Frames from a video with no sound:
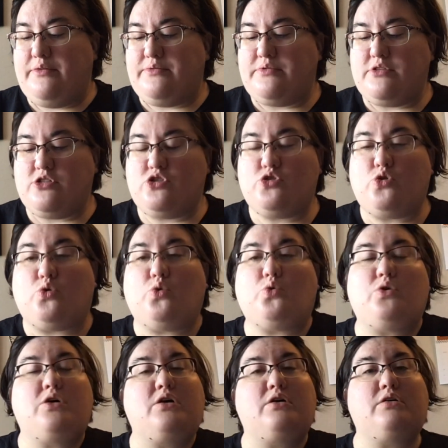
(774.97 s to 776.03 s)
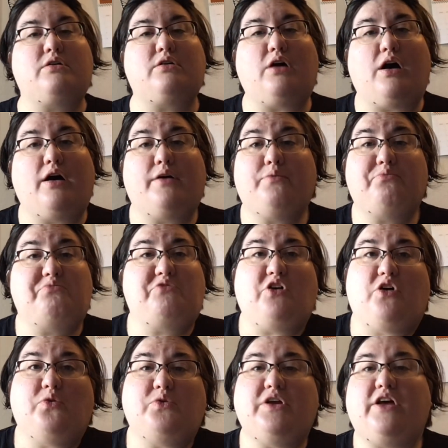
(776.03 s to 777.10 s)
So the
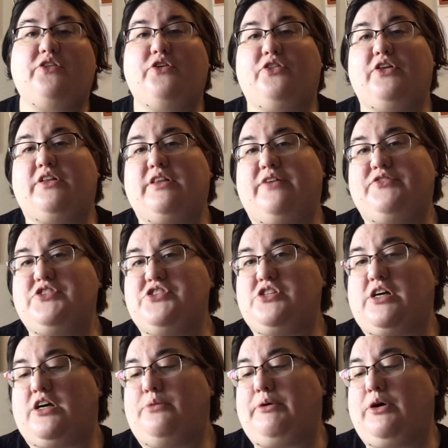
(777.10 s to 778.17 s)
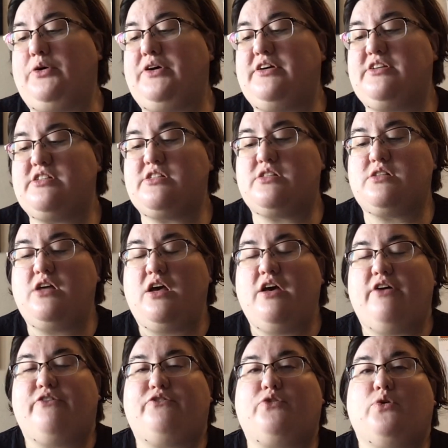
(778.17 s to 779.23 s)
only other thing left to talk about is
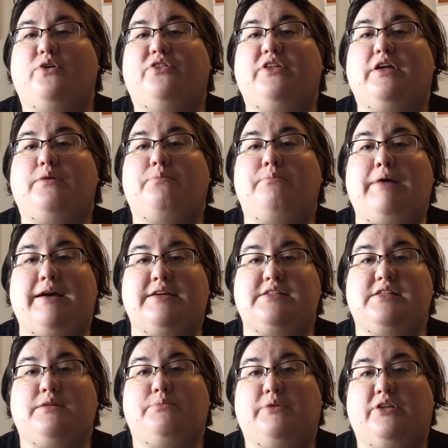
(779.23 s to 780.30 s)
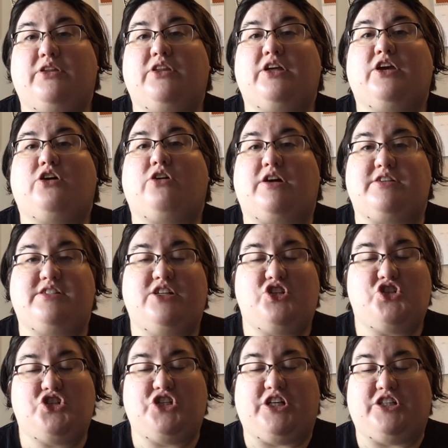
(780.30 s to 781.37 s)
for the Magazine Monthly Cross
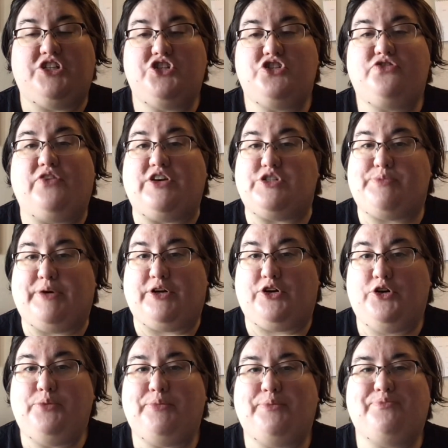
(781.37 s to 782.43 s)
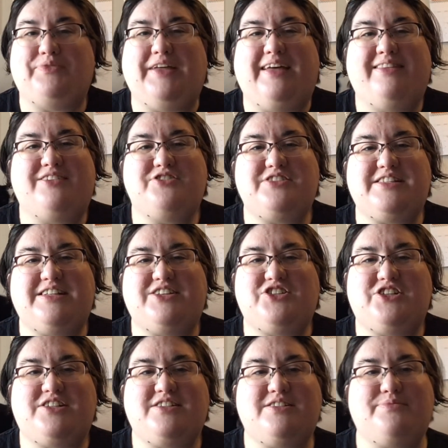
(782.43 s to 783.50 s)
Stitch Challenge Facebook group. And there's
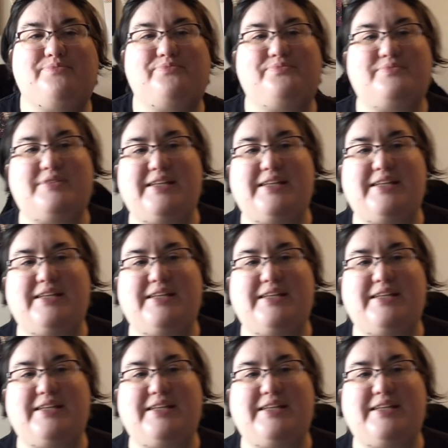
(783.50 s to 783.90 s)
Stitches. Say